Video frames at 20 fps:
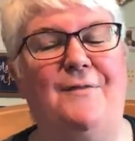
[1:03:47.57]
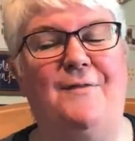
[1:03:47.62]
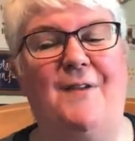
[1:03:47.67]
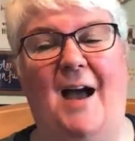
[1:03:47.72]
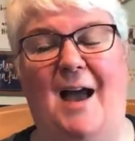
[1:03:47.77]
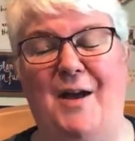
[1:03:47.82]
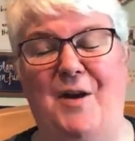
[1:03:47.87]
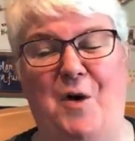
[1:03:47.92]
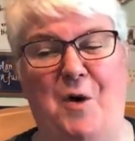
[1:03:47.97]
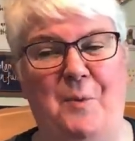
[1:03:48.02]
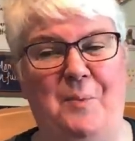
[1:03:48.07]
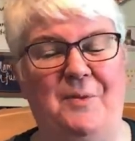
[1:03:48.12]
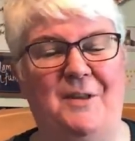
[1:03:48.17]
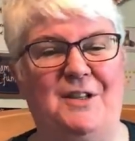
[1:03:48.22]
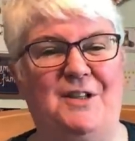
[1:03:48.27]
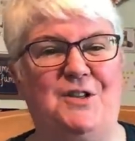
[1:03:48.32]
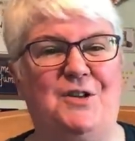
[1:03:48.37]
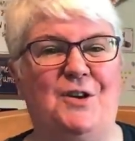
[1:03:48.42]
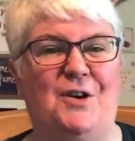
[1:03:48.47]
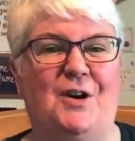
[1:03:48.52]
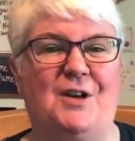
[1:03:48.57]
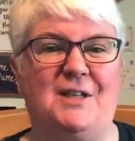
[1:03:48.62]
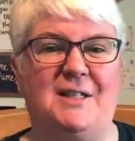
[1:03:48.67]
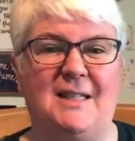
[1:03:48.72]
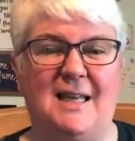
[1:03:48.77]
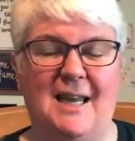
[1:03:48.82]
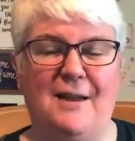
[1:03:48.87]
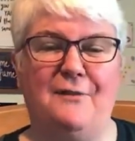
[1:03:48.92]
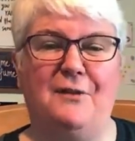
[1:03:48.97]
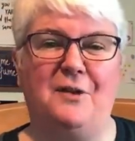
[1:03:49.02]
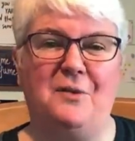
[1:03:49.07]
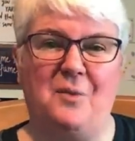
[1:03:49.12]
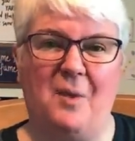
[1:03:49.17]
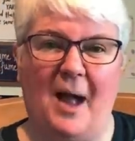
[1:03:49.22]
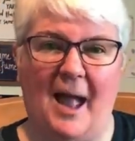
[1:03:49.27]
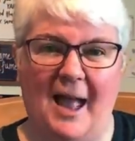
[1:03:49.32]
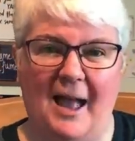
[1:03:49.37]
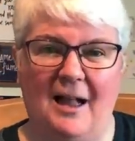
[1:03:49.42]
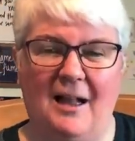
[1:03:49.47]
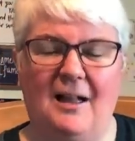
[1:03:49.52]
I hope that you are safe and
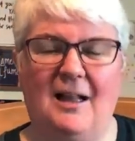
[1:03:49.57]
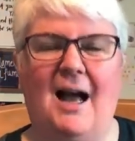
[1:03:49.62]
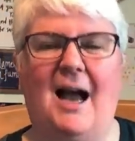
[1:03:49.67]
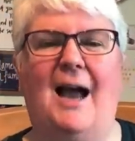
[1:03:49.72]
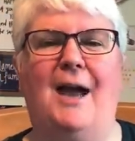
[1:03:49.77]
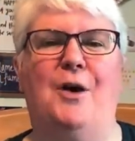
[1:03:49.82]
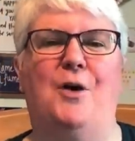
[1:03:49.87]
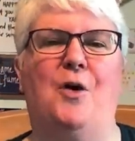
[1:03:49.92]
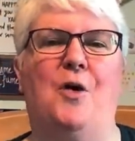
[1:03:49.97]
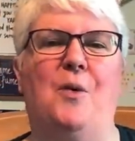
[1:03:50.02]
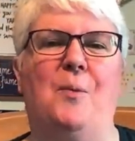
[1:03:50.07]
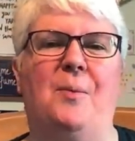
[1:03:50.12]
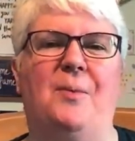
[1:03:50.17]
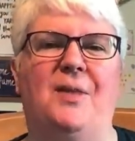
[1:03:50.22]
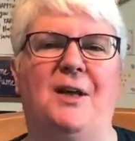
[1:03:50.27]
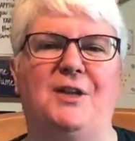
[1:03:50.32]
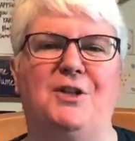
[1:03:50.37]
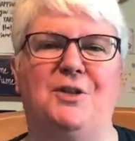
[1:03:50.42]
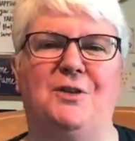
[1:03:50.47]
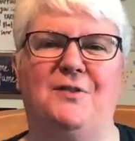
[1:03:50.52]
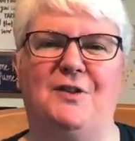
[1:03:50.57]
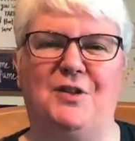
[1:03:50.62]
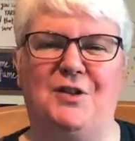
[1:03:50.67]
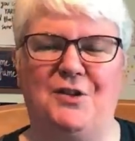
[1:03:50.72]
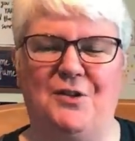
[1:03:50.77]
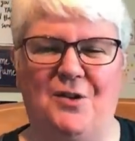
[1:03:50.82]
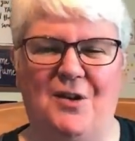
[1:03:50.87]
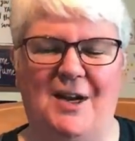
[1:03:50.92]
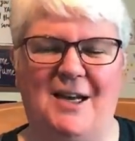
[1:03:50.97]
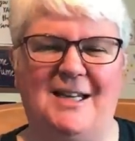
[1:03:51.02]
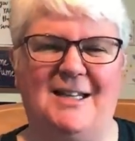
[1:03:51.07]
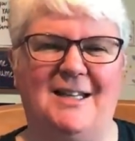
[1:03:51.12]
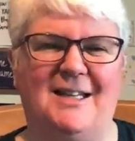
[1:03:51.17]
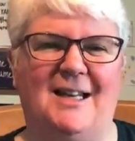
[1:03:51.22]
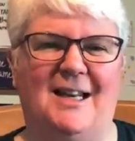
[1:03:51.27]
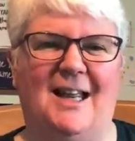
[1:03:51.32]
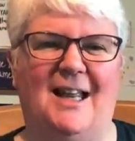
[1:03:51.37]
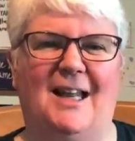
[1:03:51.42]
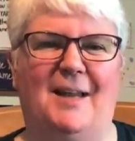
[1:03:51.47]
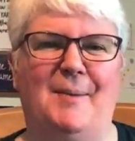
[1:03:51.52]
well. I hope that you've enjoyed the
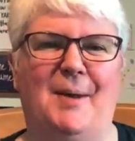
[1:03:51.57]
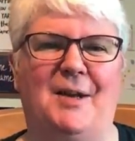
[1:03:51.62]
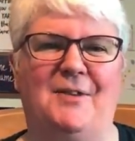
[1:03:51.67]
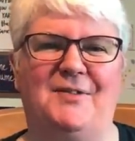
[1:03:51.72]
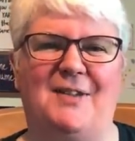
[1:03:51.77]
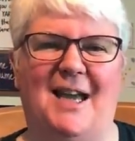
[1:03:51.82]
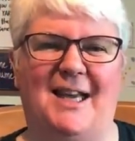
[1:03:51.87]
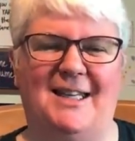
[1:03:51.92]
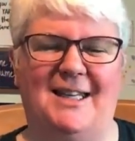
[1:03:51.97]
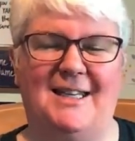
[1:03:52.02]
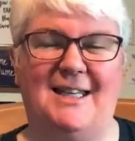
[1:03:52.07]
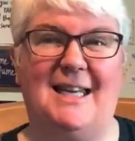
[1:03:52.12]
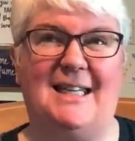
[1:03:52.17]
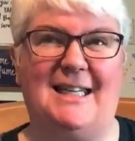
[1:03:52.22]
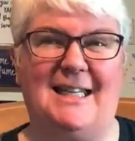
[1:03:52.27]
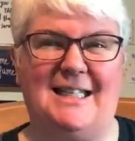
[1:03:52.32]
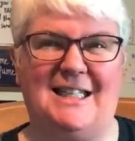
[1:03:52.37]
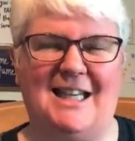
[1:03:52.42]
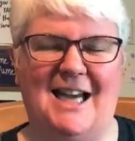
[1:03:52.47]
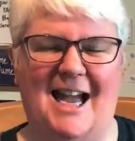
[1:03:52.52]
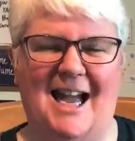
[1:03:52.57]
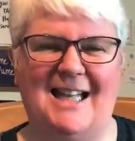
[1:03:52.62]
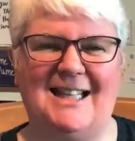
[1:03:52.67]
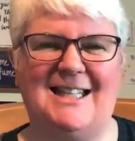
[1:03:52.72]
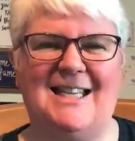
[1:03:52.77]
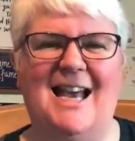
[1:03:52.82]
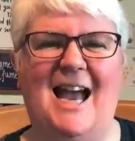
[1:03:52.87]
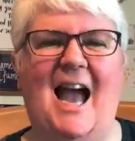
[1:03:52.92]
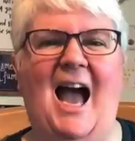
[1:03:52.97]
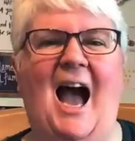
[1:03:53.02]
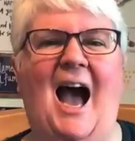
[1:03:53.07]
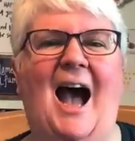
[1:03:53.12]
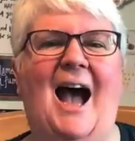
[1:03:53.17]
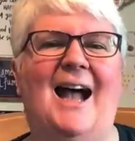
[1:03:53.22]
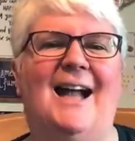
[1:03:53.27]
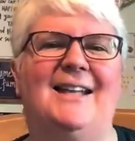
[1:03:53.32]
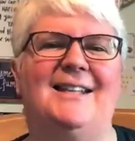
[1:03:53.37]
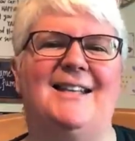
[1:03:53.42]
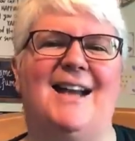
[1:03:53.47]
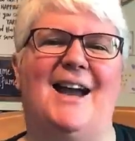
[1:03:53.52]
little bit of nitty chat.
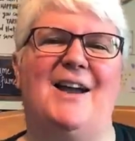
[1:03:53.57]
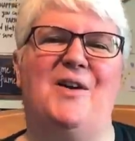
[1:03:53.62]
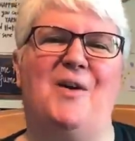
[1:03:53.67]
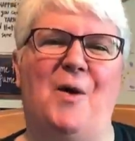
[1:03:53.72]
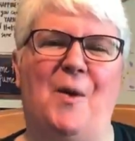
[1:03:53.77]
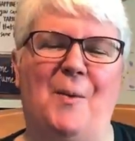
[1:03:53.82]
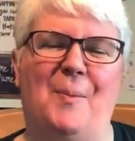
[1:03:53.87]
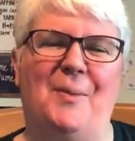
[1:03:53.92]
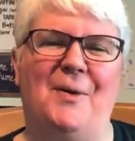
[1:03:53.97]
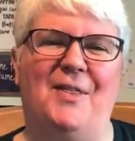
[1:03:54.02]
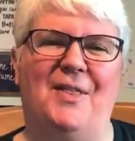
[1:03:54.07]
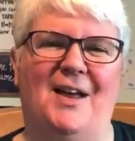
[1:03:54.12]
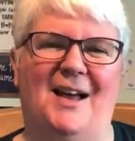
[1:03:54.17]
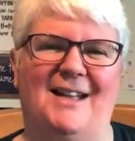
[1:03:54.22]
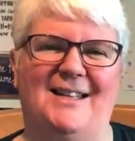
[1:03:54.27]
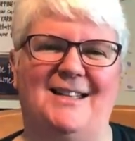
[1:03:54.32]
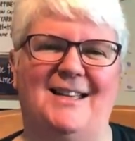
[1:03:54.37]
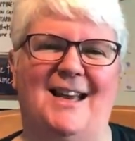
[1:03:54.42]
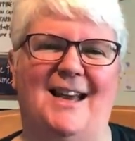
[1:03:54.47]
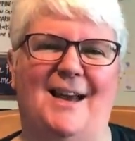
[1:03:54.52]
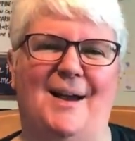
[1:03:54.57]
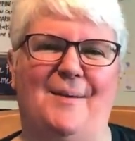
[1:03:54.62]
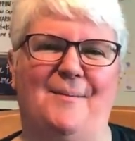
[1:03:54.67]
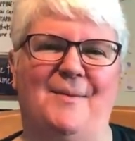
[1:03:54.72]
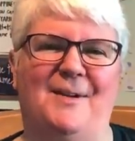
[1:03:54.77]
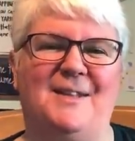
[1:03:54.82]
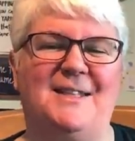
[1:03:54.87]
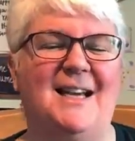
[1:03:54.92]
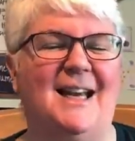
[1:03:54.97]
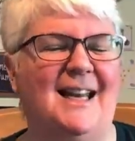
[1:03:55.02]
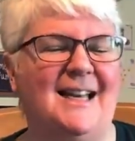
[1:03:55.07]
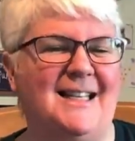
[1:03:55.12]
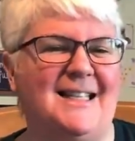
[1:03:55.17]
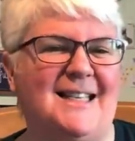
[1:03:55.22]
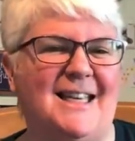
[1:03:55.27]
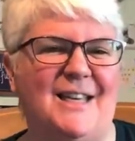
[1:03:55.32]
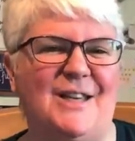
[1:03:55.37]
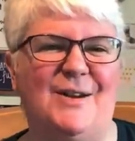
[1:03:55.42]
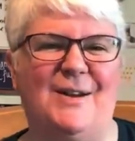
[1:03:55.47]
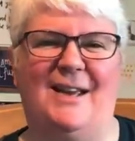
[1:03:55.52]
And I hope that until I
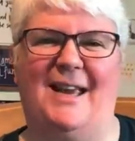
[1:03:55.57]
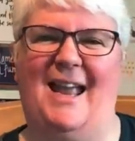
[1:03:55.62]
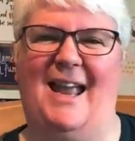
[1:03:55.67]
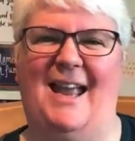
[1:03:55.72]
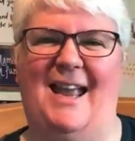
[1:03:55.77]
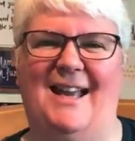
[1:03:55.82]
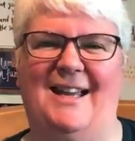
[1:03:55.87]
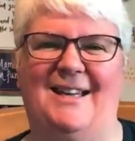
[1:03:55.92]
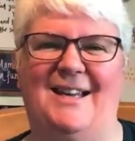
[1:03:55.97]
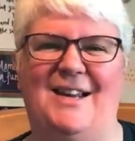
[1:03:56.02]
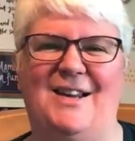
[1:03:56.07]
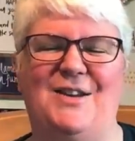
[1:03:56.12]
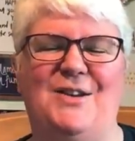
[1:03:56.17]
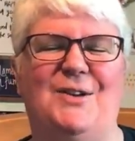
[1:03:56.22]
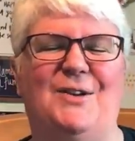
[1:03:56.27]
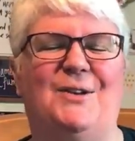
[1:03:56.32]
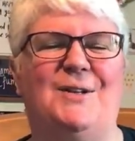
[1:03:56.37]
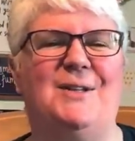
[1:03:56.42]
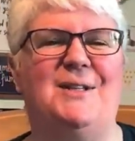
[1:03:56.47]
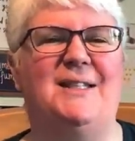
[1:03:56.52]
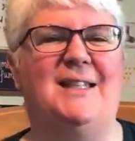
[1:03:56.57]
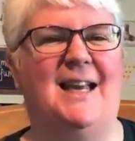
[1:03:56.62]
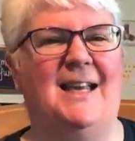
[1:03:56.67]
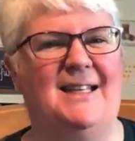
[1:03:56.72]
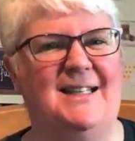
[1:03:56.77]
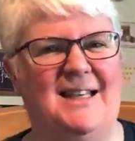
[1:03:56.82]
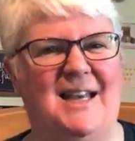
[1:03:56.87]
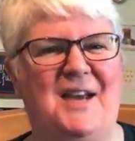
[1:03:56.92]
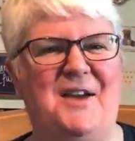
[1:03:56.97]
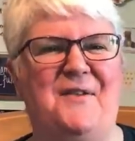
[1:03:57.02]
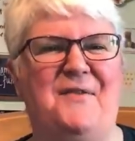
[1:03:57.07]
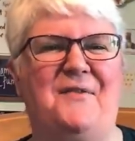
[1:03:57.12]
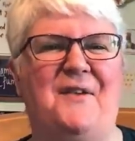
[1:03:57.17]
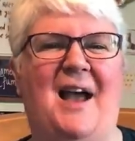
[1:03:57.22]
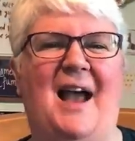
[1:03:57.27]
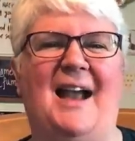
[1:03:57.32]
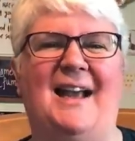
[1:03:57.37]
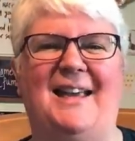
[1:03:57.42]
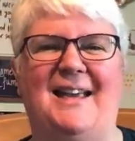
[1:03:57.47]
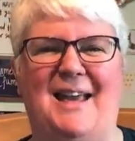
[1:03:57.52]
see you again, you'll stay safe
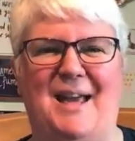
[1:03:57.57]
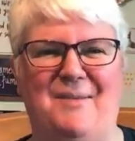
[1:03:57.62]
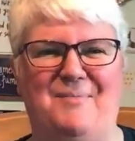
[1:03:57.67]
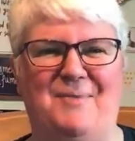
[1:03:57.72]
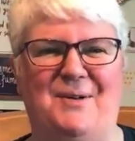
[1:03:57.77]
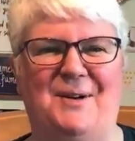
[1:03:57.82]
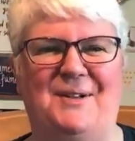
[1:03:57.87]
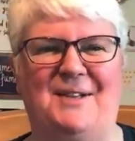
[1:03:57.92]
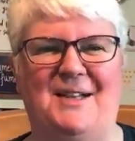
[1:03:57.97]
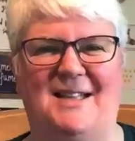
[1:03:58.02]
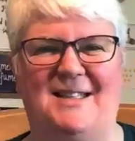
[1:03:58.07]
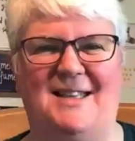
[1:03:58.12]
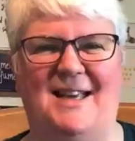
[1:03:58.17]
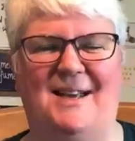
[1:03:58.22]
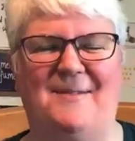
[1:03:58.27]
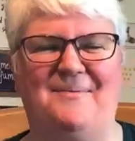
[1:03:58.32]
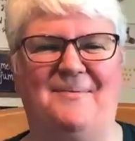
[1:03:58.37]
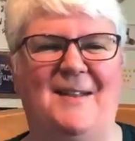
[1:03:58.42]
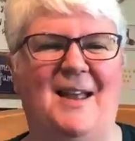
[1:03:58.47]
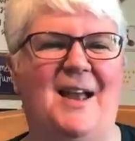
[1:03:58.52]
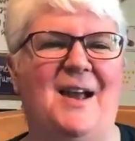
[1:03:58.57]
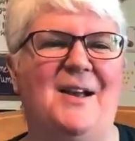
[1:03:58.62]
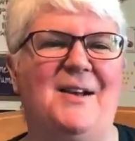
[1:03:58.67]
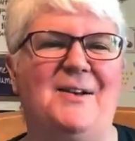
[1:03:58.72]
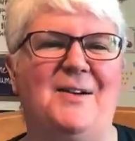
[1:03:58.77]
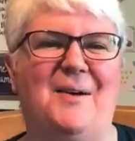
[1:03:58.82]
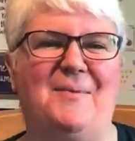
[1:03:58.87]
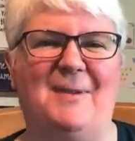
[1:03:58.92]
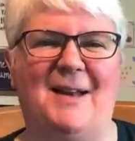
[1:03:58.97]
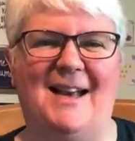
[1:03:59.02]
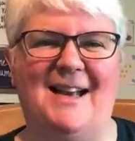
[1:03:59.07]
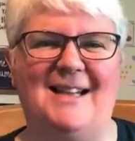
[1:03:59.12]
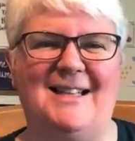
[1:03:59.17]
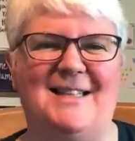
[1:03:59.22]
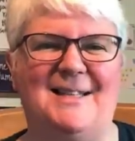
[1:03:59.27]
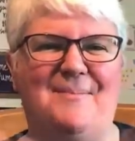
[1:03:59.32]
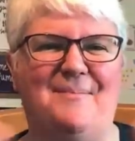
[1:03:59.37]
and keep on knitting. God bless.